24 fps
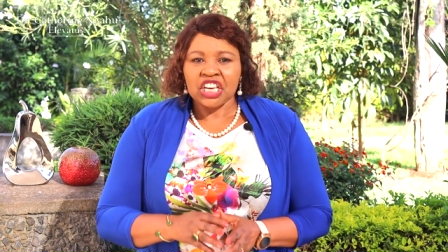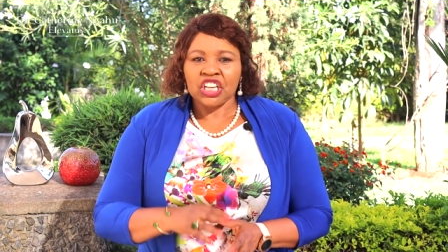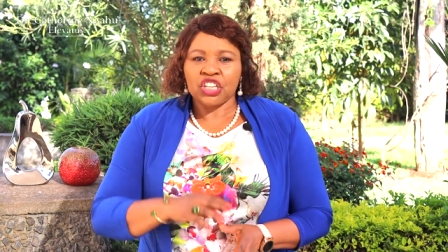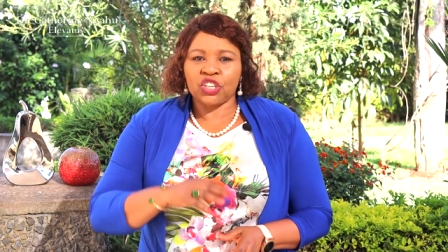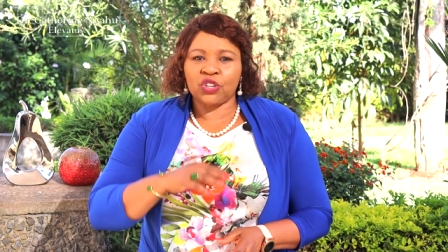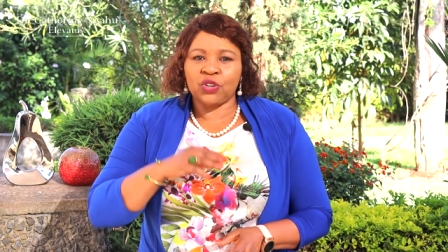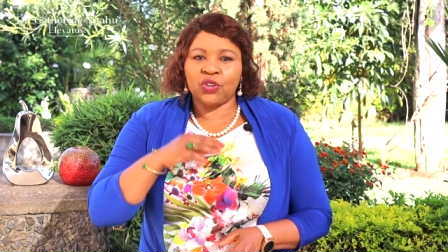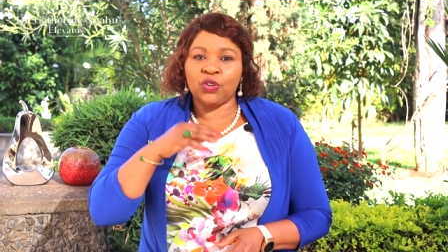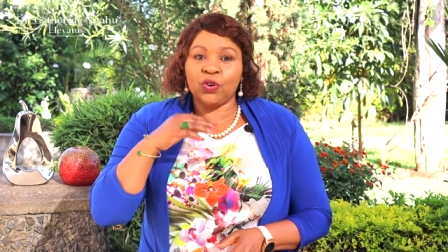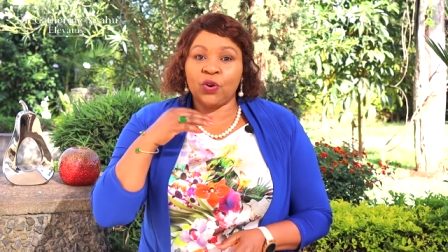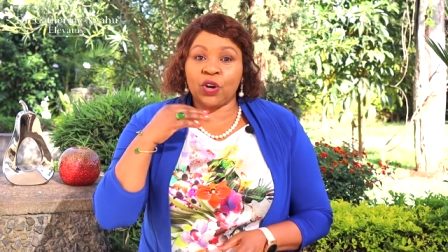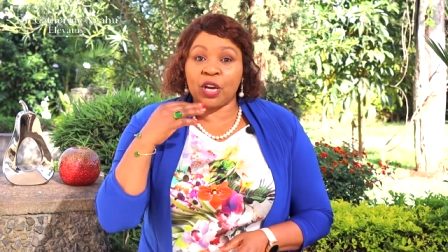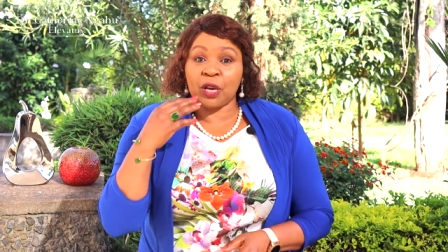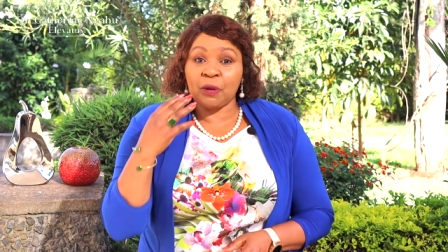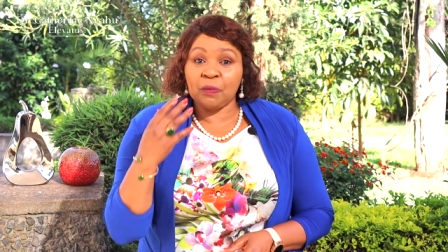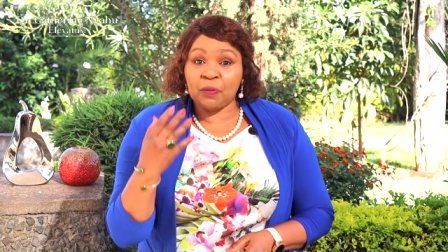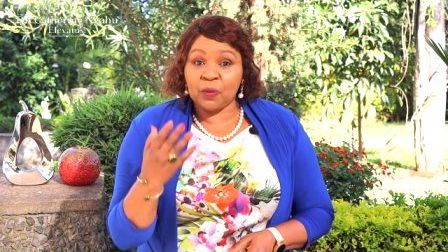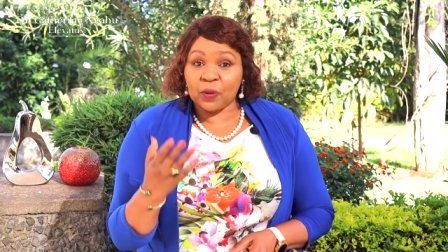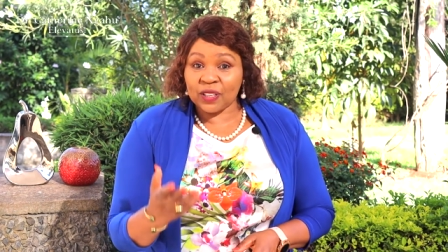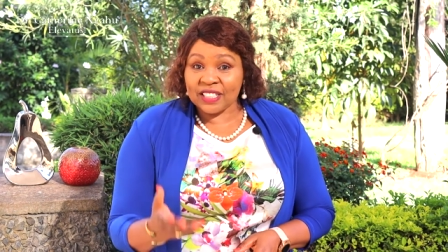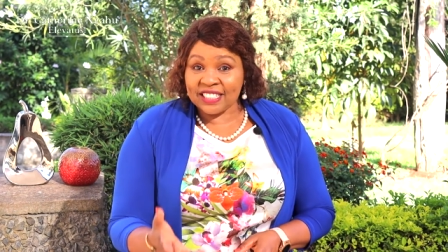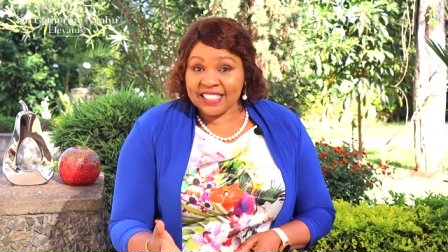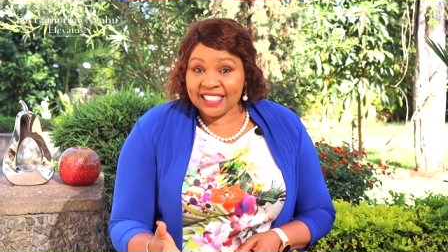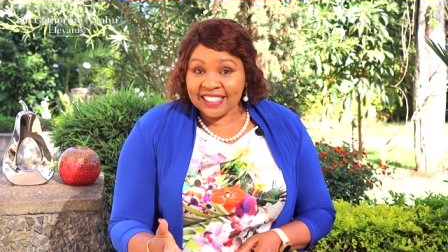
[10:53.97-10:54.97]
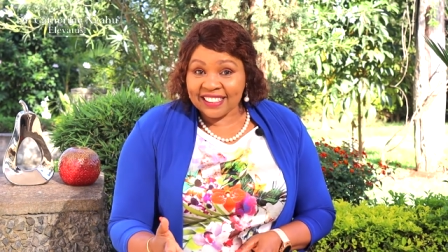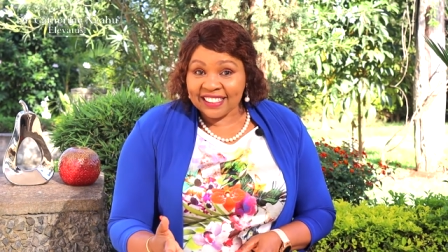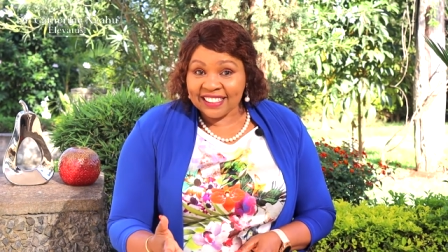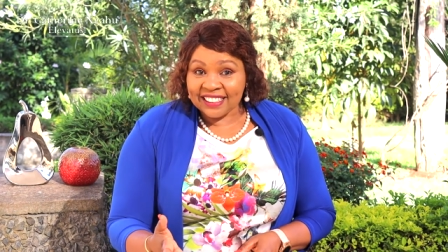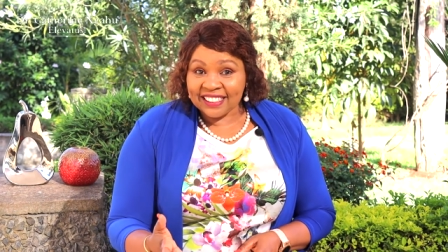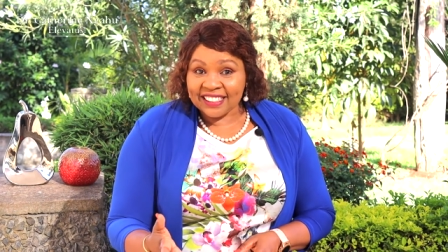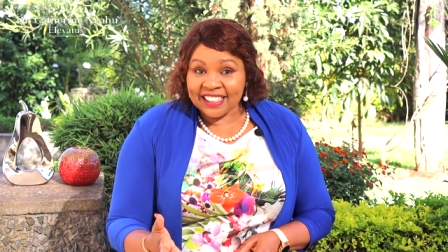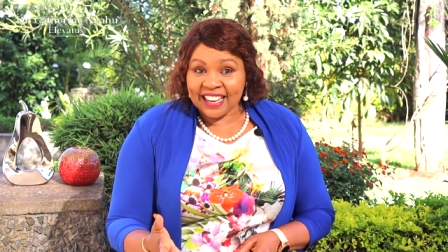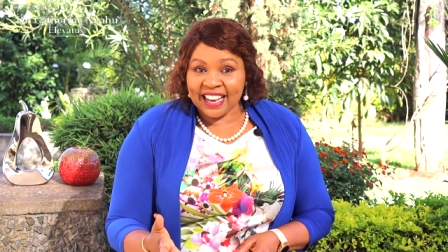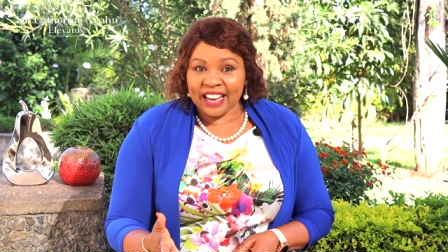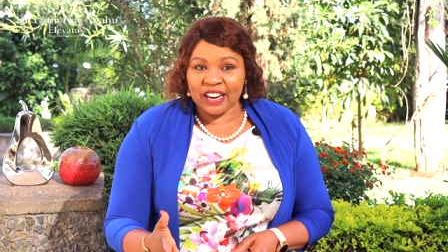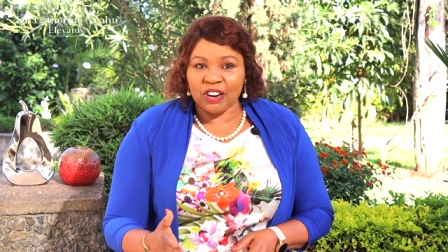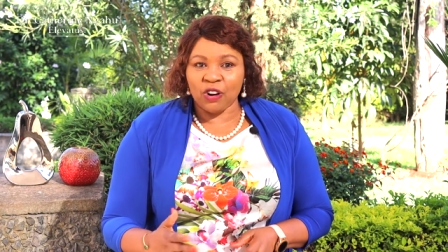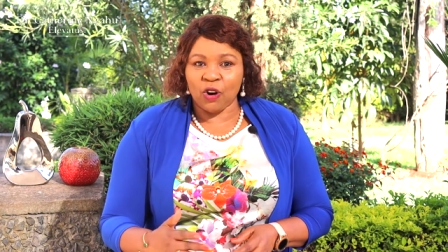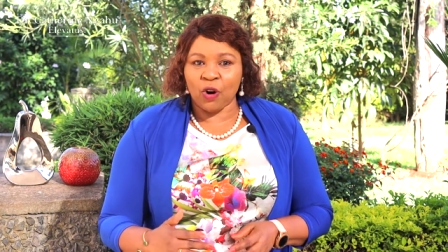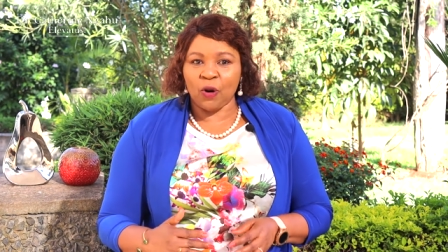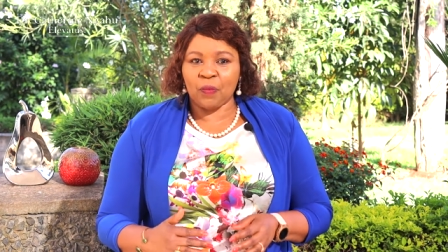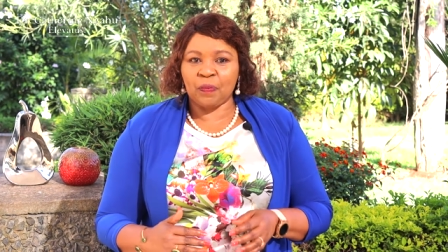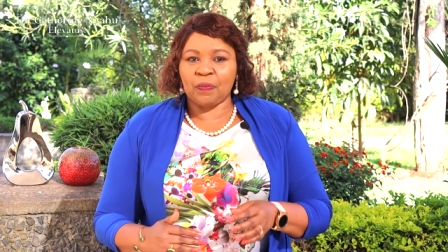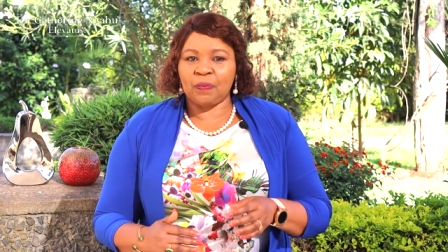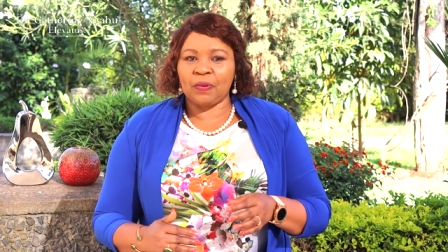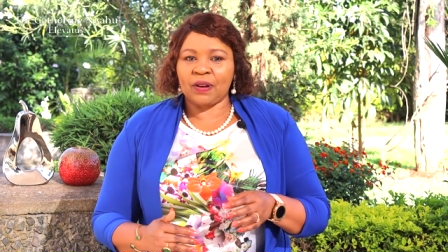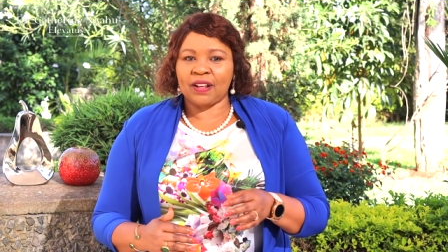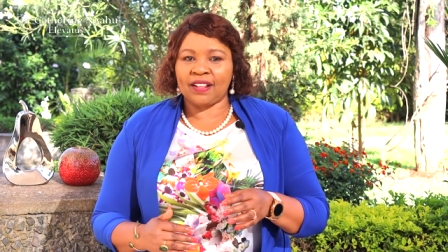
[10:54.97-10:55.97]
Do you keep watching and
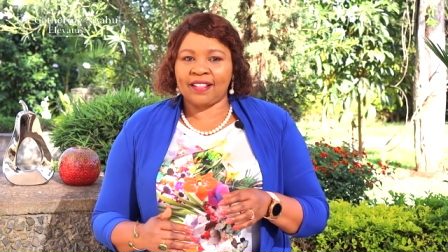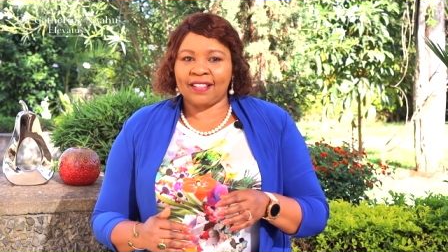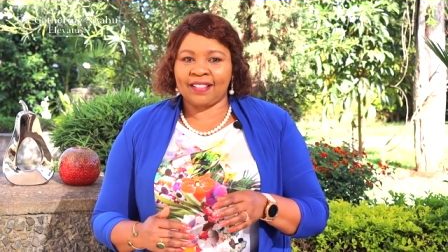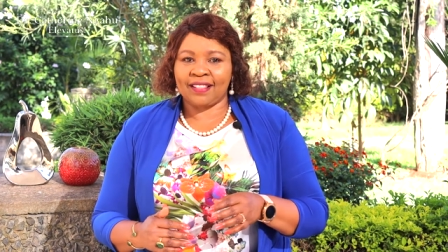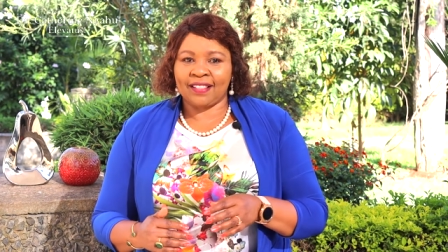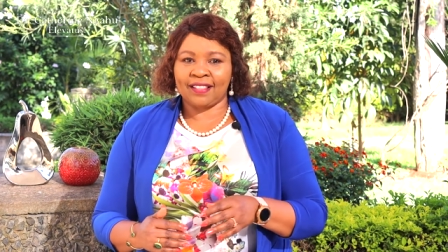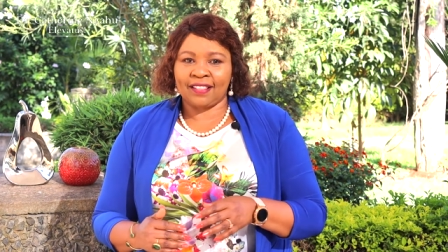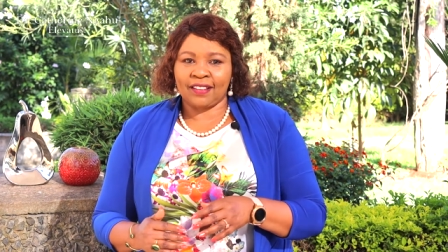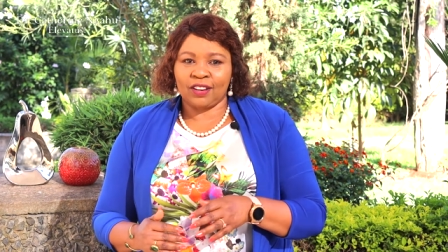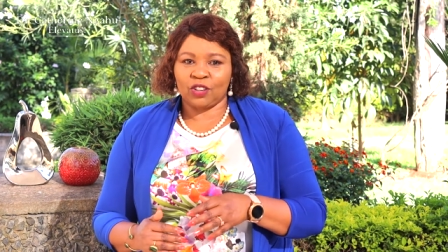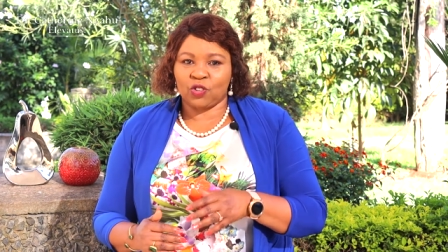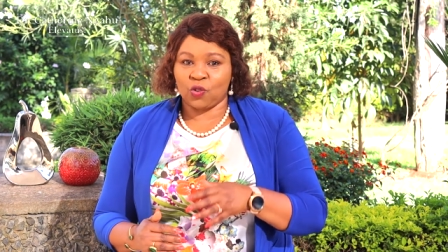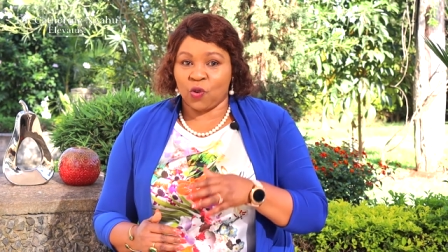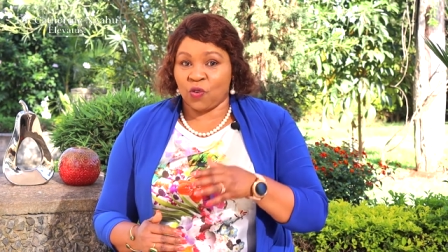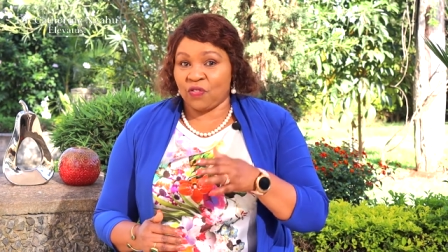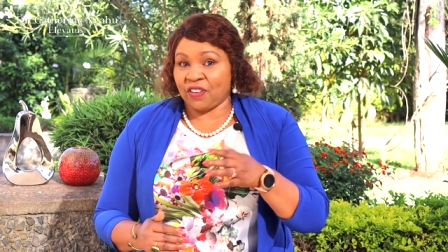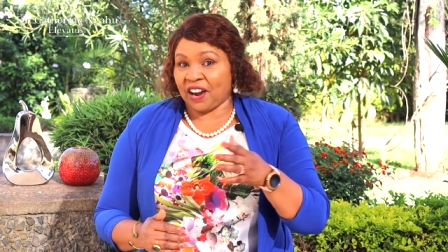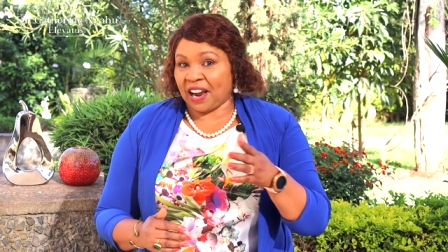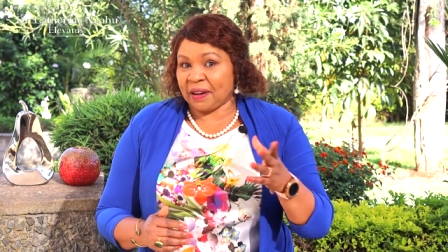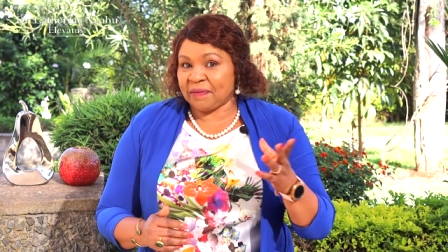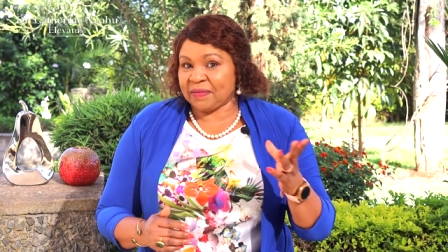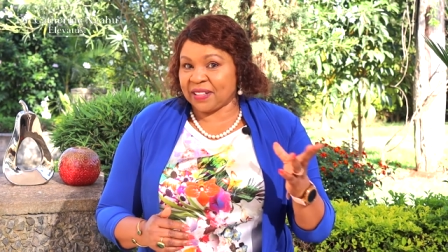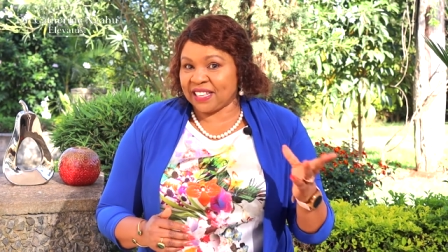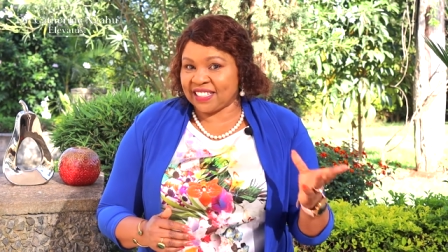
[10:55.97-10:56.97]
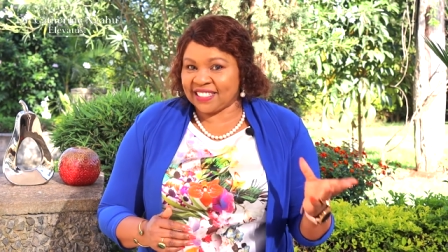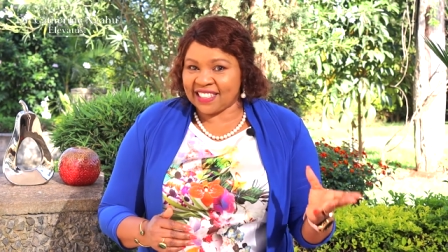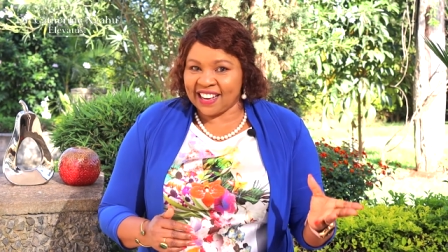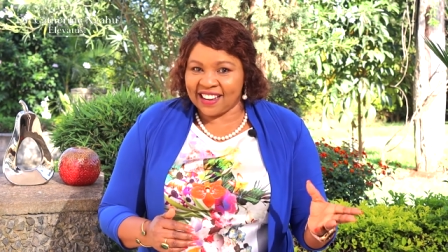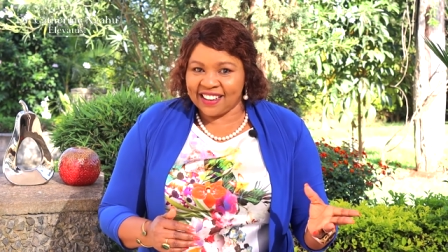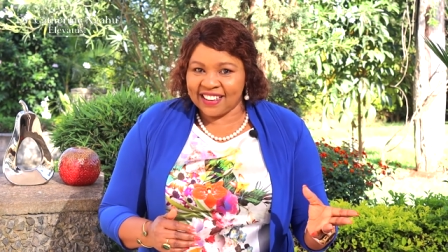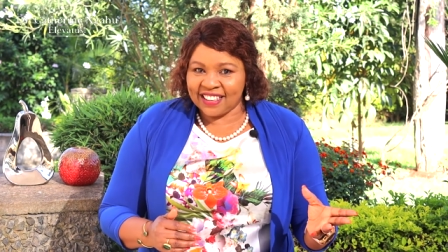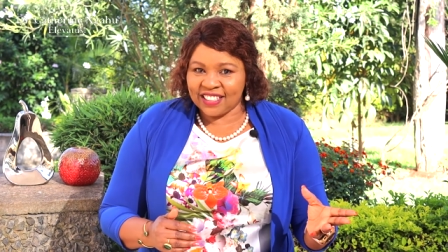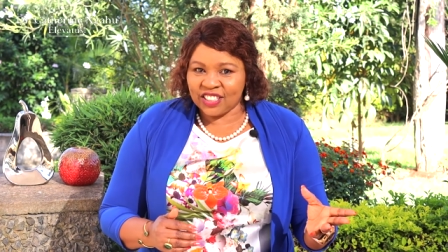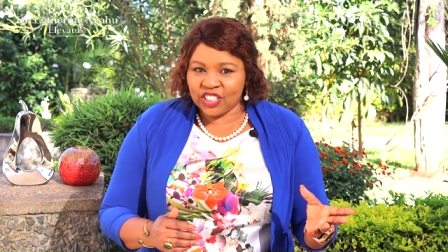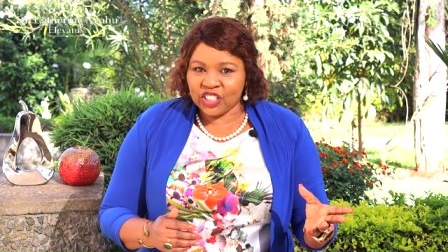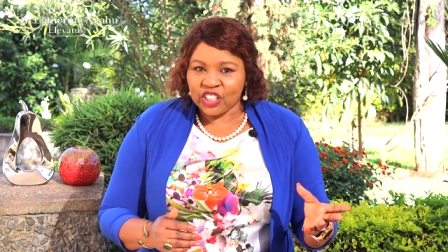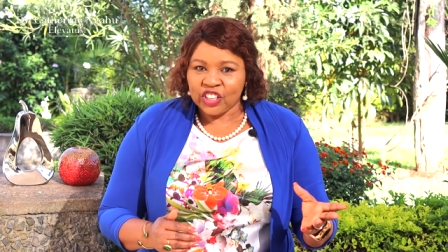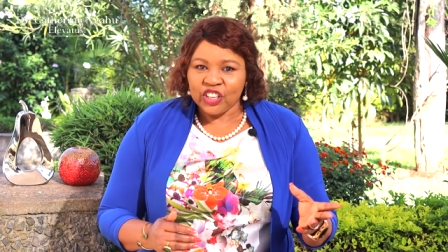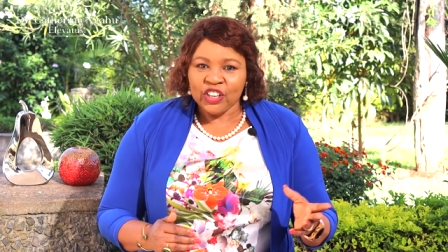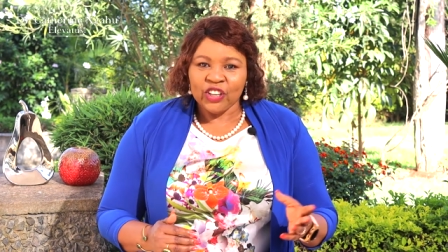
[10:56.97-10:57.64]
hope to overcome the challenge,